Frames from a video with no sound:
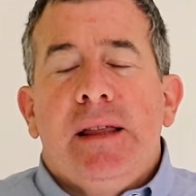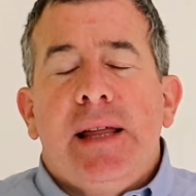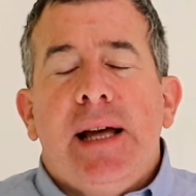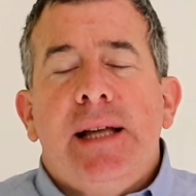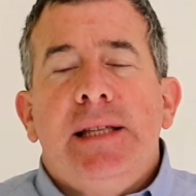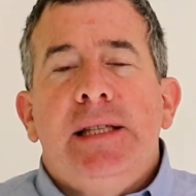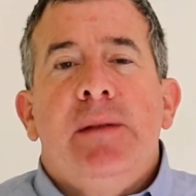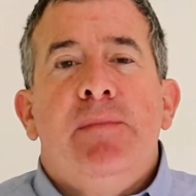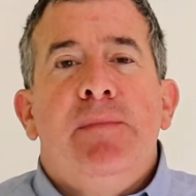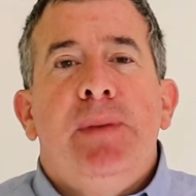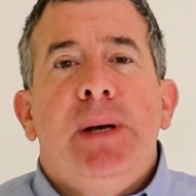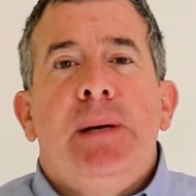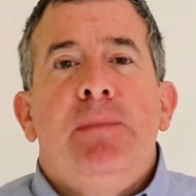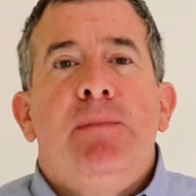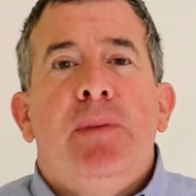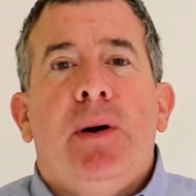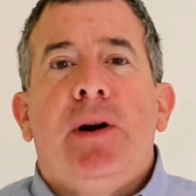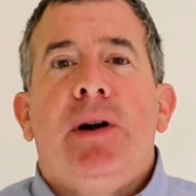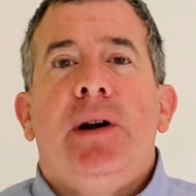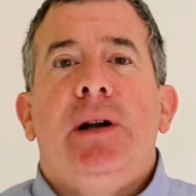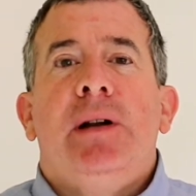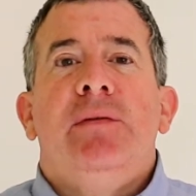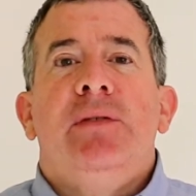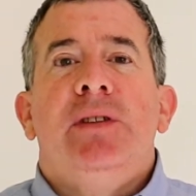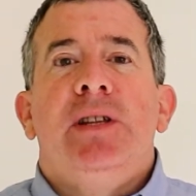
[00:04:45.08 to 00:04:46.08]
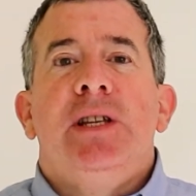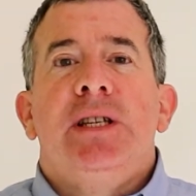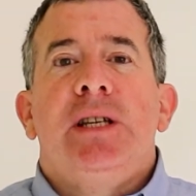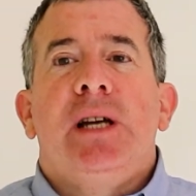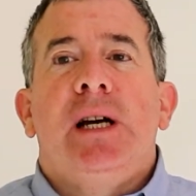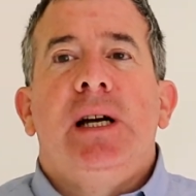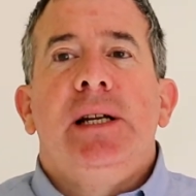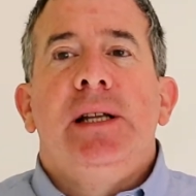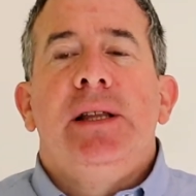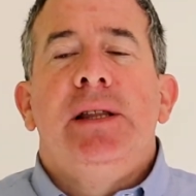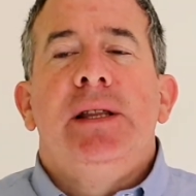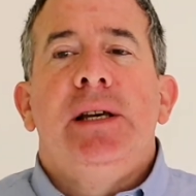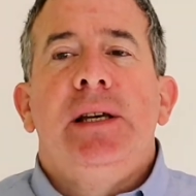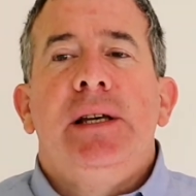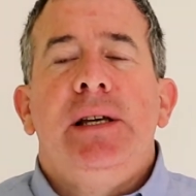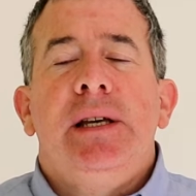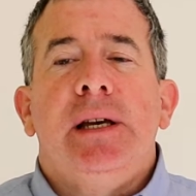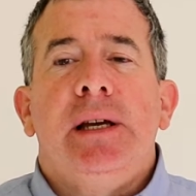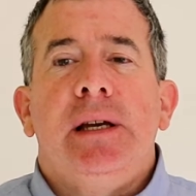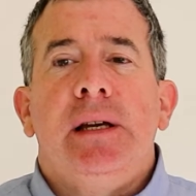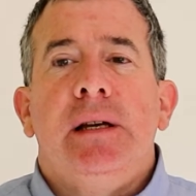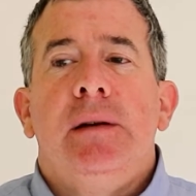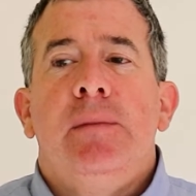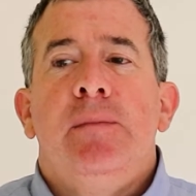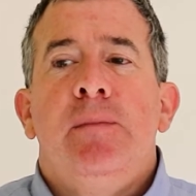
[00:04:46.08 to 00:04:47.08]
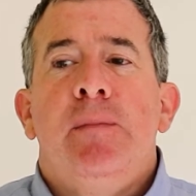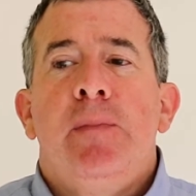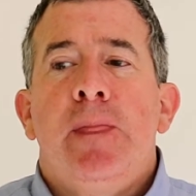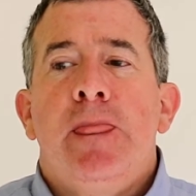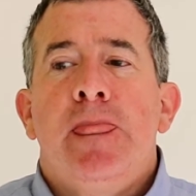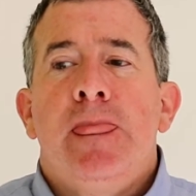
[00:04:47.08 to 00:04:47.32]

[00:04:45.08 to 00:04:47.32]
That's a big part of design thinking.